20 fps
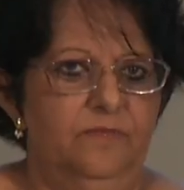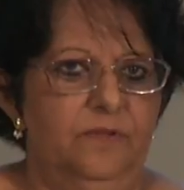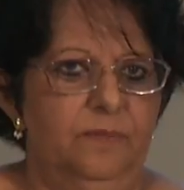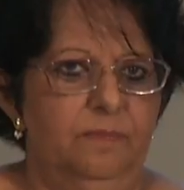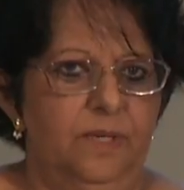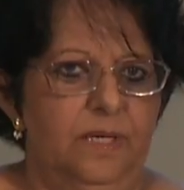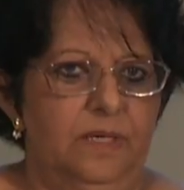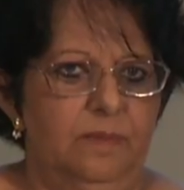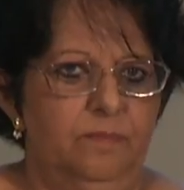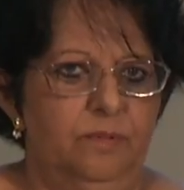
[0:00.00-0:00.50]
of the
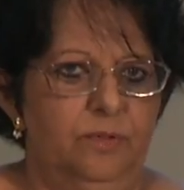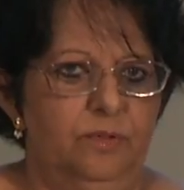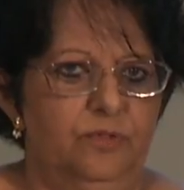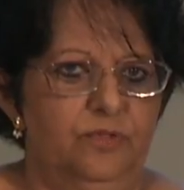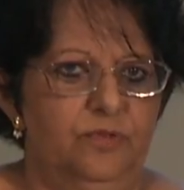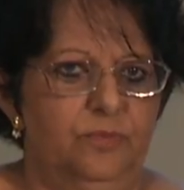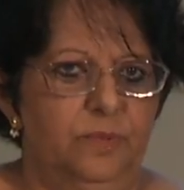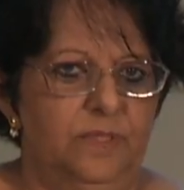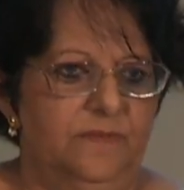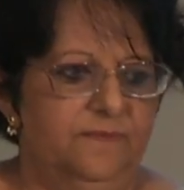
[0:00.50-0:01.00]

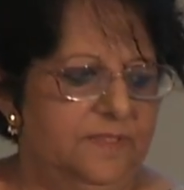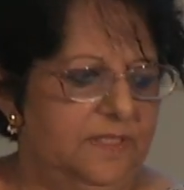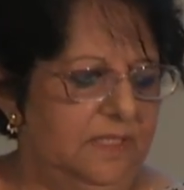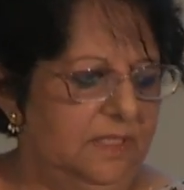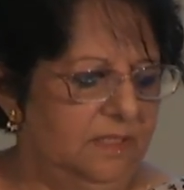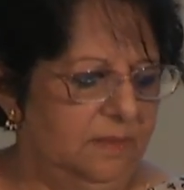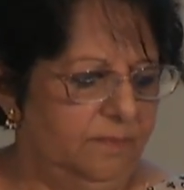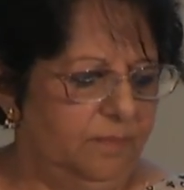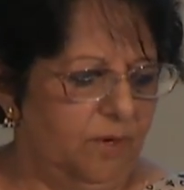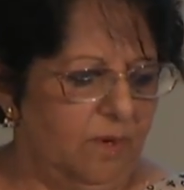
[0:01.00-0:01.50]
Periplus. We've
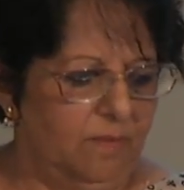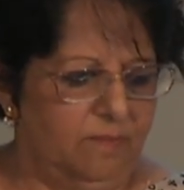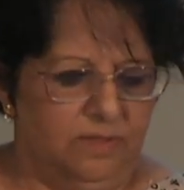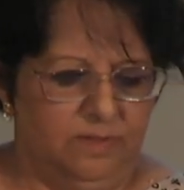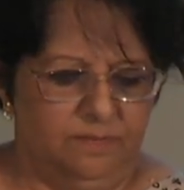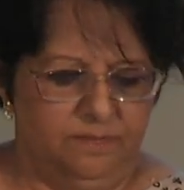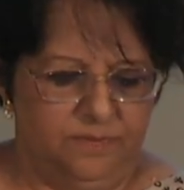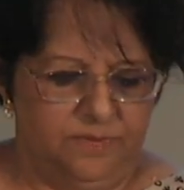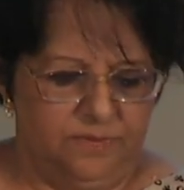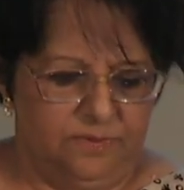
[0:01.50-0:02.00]
seen the
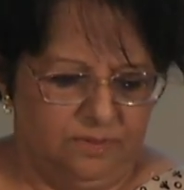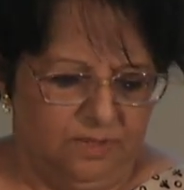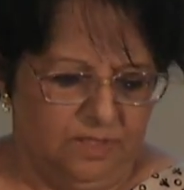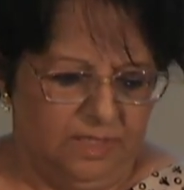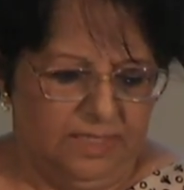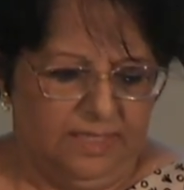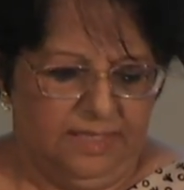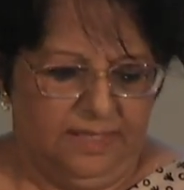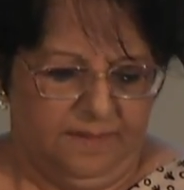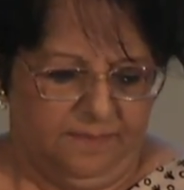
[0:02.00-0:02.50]
problems
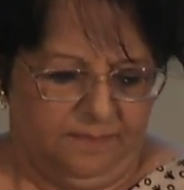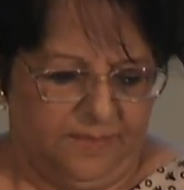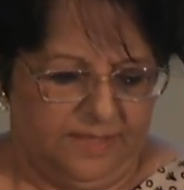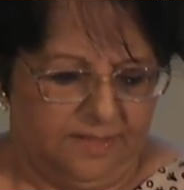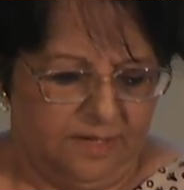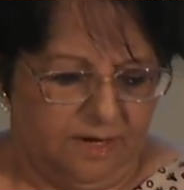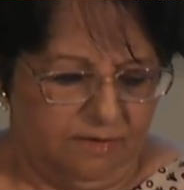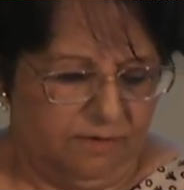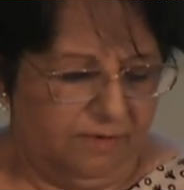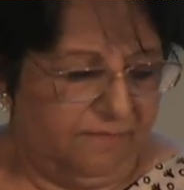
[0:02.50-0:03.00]

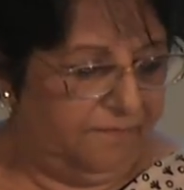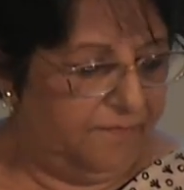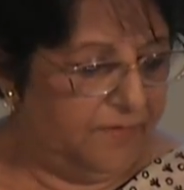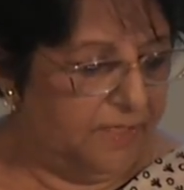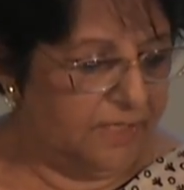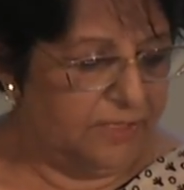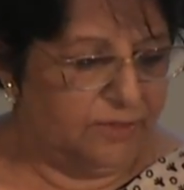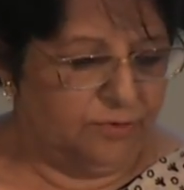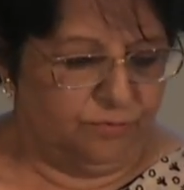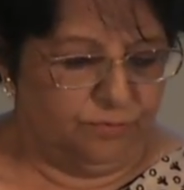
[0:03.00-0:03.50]
that are
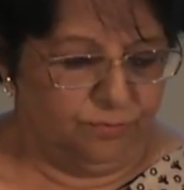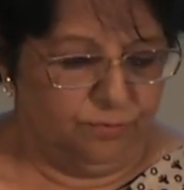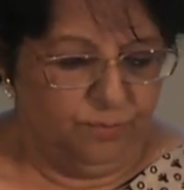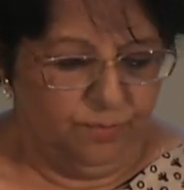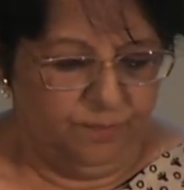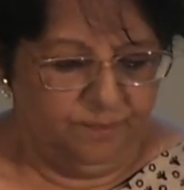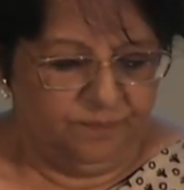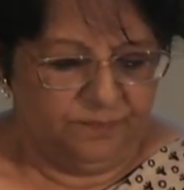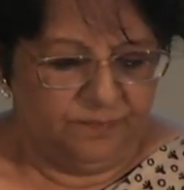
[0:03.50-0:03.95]
referred to.